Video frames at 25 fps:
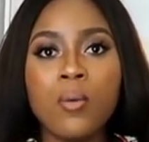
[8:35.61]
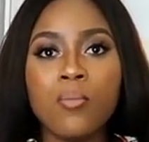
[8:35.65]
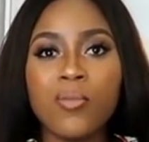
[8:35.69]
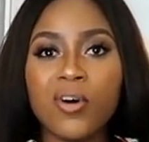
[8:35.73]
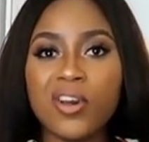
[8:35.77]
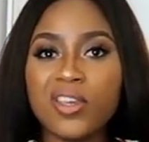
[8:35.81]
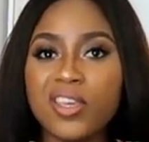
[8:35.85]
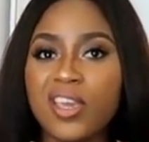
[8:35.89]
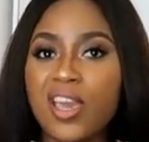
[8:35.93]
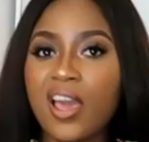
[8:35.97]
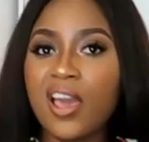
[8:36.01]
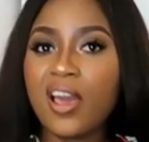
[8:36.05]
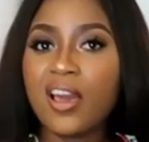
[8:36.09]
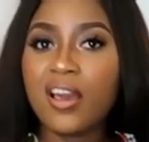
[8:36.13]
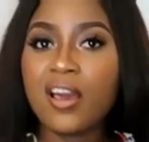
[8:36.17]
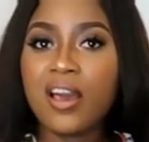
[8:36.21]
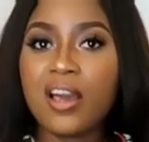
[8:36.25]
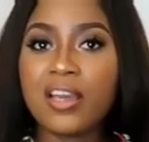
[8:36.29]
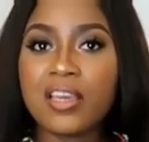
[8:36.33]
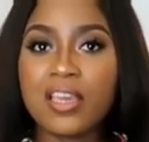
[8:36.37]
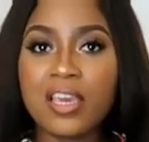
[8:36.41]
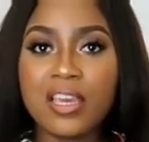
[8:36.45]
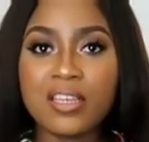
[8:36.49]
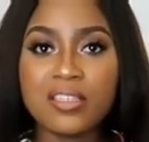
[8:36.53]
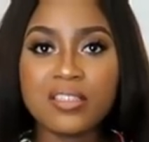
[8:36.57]
But yeah,
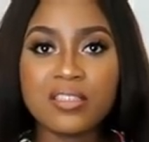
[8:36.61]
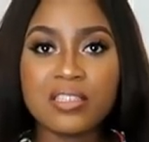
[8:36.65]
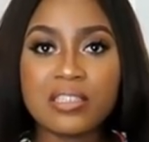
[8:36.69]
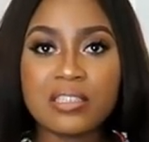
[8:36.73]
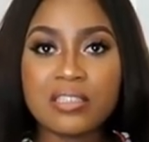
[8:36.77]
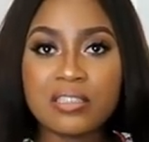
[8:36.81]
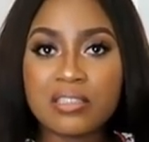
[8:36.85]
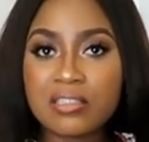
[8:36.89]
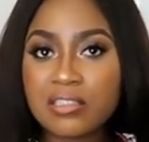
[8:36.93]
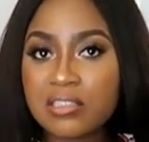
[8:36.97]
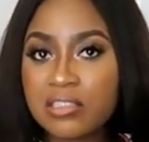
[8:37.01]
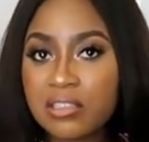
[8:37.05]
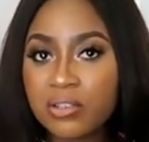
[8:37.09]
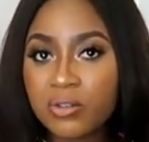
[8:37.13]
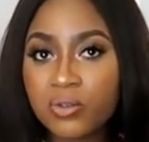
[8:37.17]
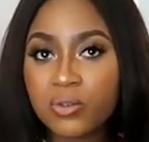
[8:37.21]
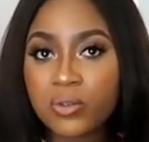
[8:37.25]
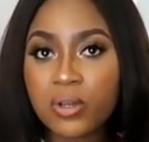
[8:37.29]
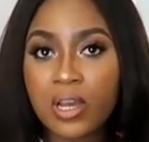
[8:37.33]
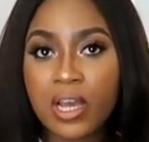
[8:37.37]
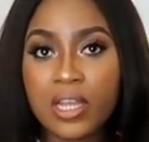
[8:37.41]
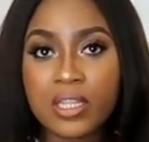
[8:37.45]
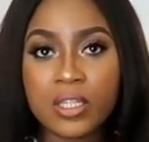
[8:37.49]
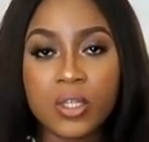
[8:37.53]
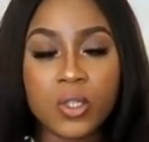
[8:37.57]
I guess it still
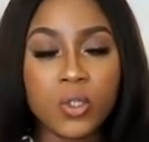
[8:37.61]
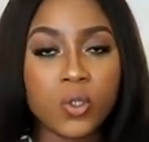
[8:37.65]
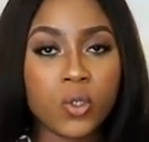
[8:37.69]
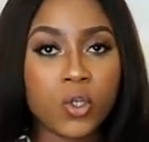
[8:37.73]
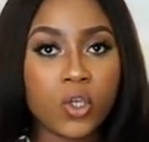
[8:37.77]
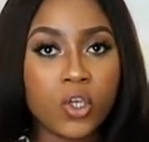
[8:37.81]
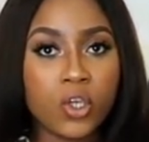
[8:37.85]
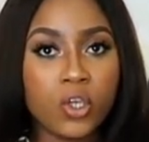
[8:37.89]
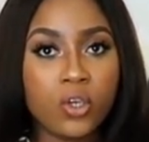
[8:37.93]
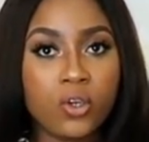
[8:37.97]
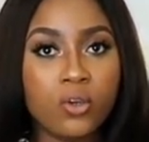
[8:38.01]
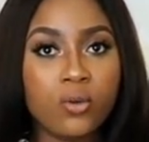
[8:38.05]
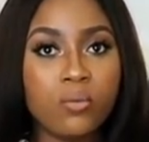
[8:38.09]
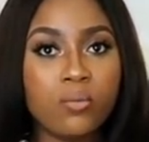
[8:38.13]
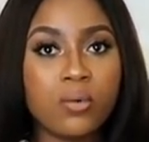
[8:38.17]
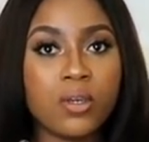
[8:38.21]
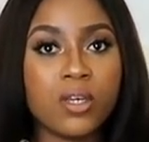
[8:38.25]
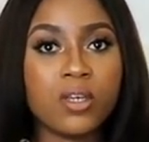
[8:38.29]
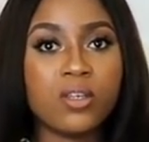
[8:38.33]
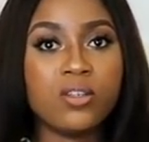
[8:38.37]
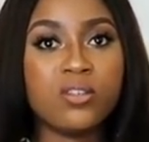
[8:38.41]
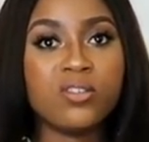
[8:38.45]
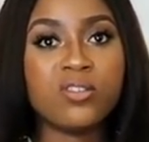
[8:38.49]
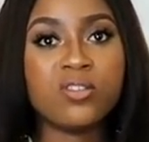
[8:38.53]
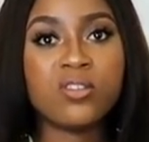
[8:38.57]
kind of look cute
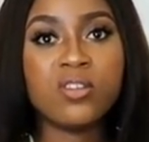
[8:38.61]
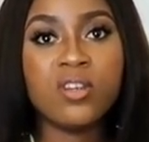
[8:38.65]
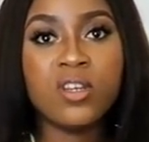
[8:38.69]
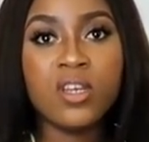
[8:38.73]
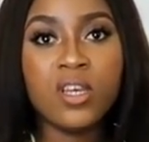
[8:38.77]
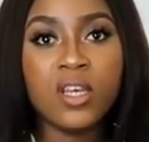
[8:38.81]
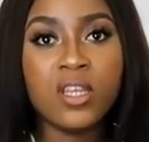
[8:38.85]
because